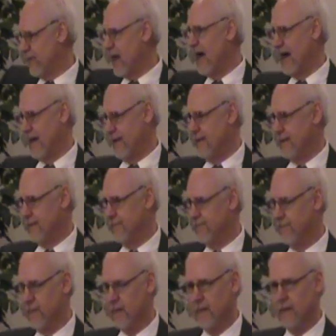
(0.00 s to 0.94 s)
of God.
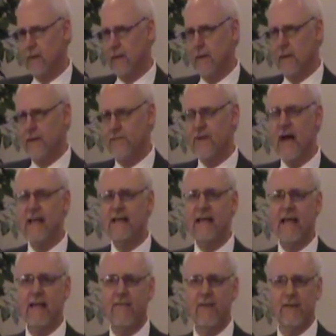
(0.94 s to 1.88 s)
If God
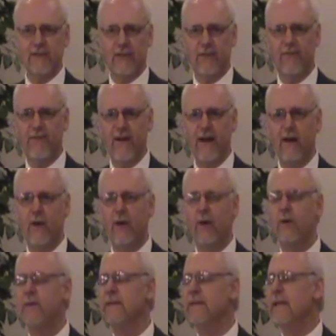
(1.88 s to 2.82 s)
gave us a
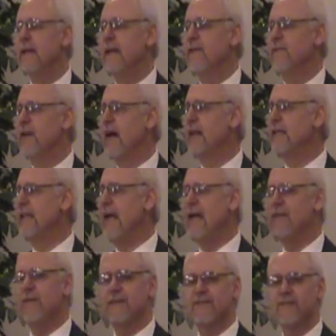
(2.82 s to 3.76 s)
Pharaoh, if God
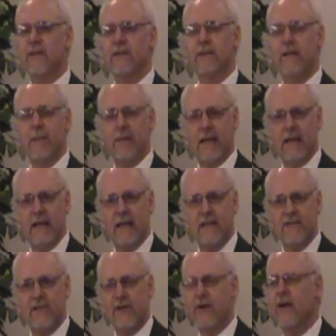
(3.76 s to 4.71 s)
gave us a
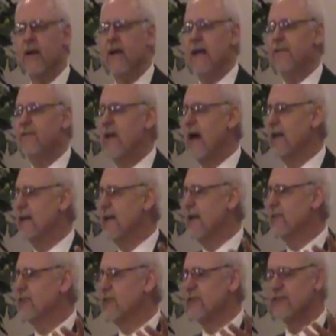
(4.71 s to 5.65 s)
Nebuchadnezzar, if God
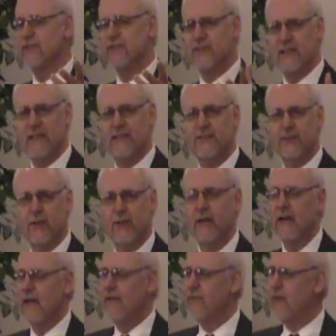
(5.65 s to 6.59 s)
gives us a
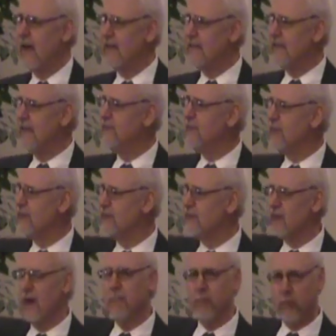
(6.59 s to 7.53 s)
Caesar, if God gives
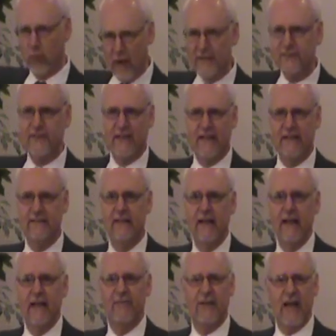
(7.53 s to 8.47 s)
us a president,
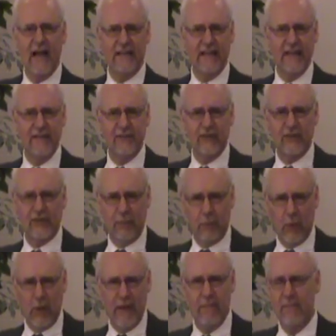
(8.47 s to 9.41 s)
if God gives us a
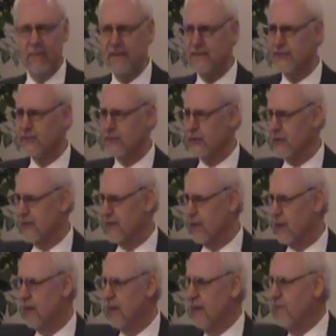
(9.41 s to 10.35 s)
prime minister in
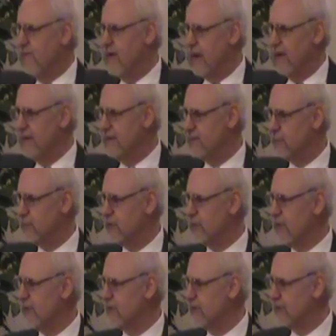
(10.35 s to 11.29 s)
our various
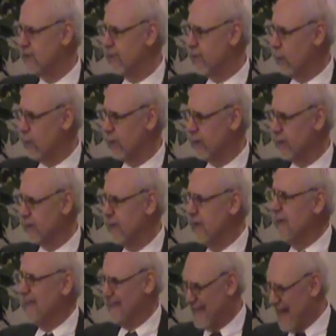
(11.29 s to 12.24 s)
sectors of the world,
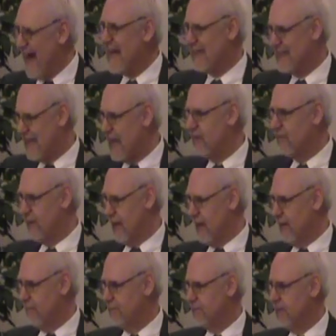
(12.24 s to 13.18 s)
God gave
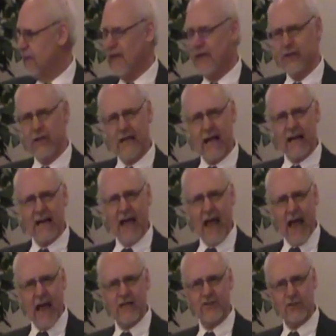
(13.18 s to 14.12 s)
them. And you got to
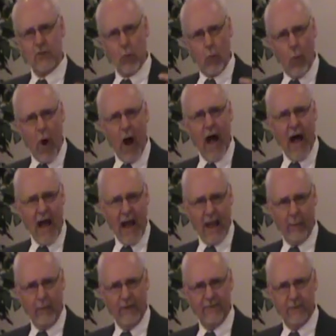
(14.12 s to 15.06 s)
ask
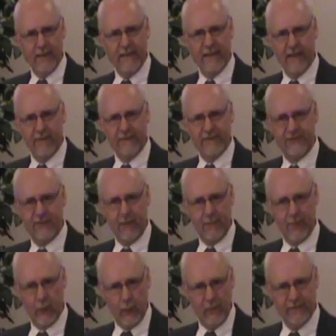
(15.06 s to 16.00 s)
why we've been given
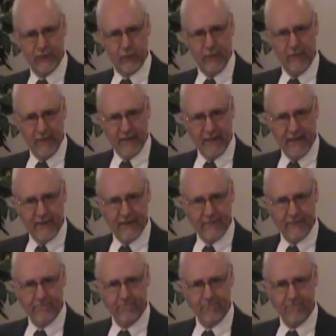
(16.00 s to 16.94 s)
some of the ones we've been
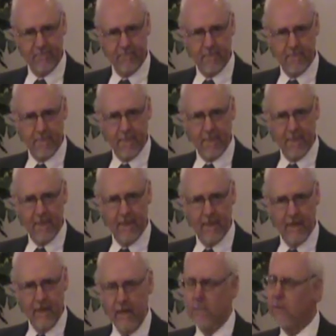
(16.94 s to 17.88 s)
given.
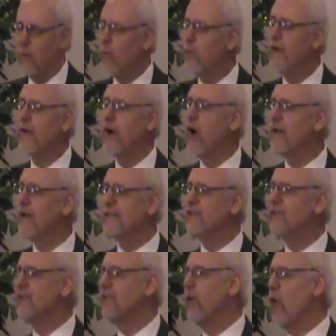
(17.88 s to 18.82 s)
But
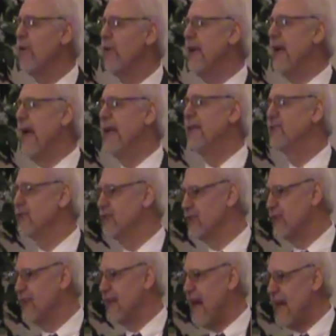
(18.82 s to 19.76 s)
regardless of all the
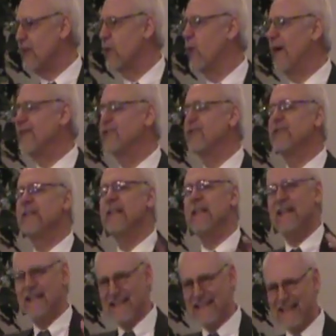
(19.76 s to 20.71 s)
answers to that question,
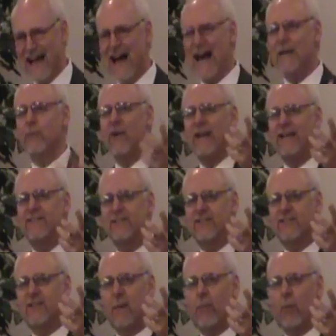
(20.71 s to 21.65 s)
God
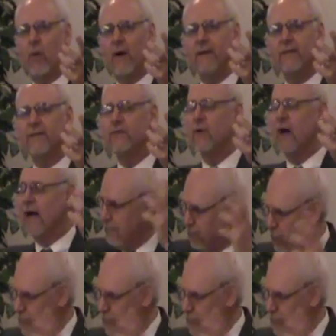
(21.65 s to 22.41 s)
raises up one and he